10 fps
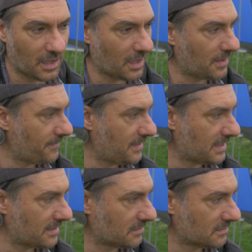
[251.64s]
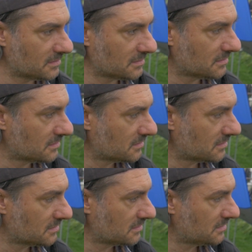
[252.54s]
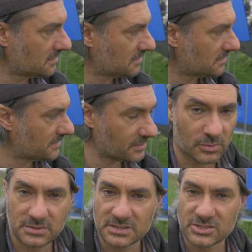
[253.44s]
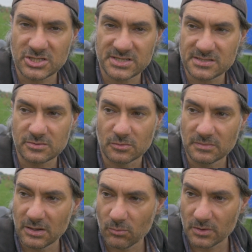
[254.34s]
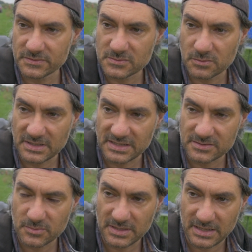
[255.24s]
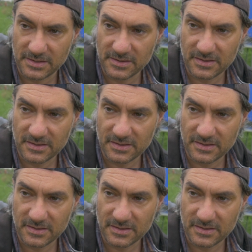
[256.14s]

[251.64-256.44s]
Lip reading: then there was the shitstorm that was 2020,